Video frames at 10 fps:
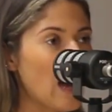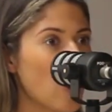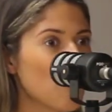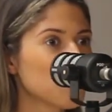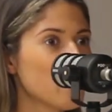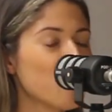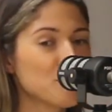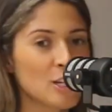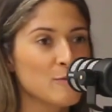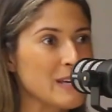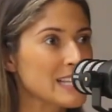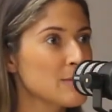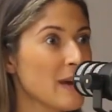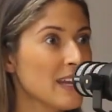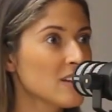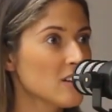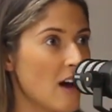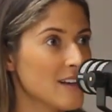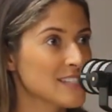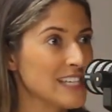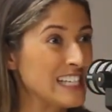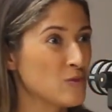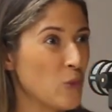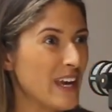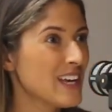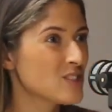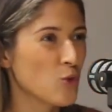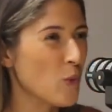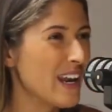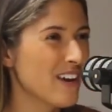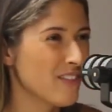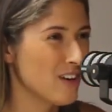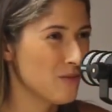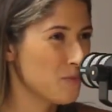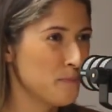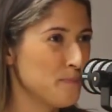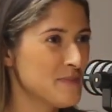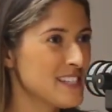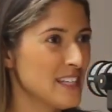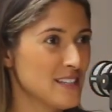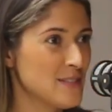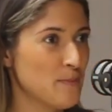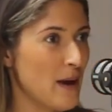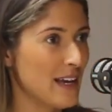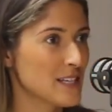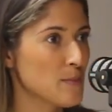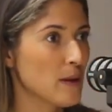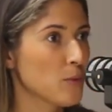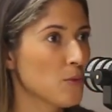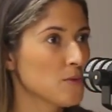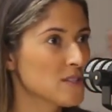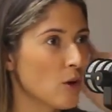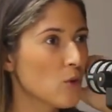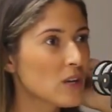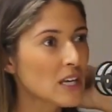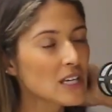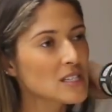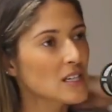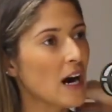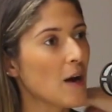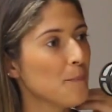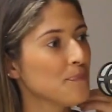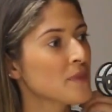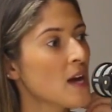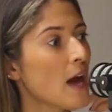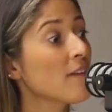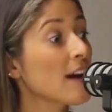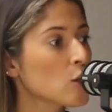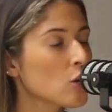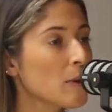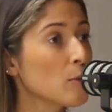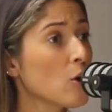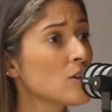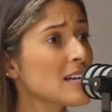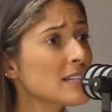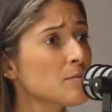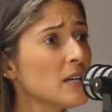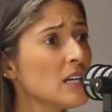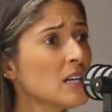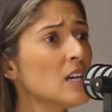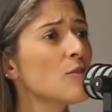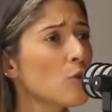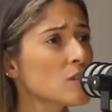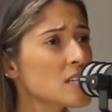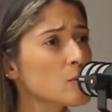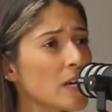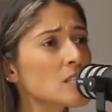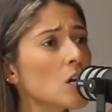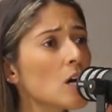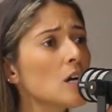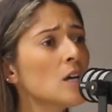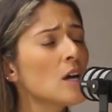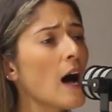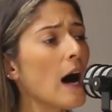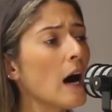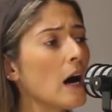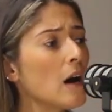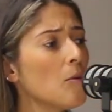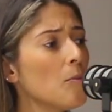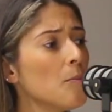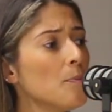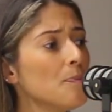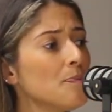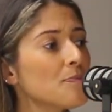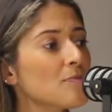I've sort of been spending the last 6 weeks or whenever, since I guess people sold his, and I've had a lot of people contact me. 4 to 6 weeks ago. 4 to 6 weeks ago. And